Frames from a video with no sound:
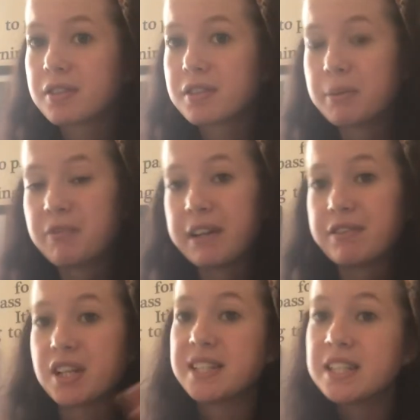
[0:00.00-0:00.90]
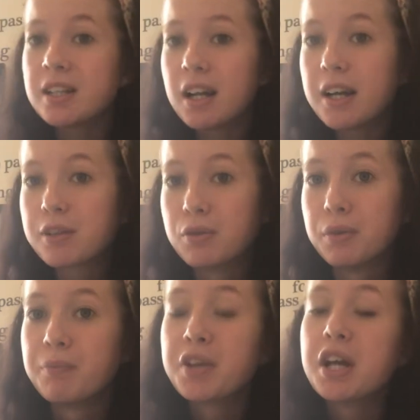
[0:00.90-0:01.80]
some flavours I didn't like,
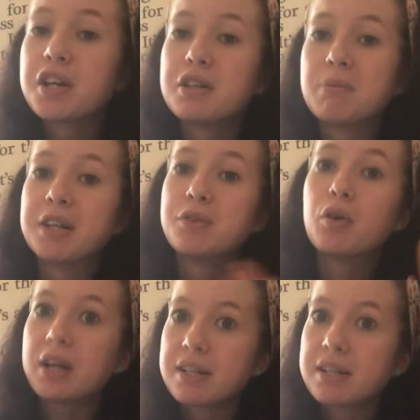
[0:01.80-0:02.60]
or you might not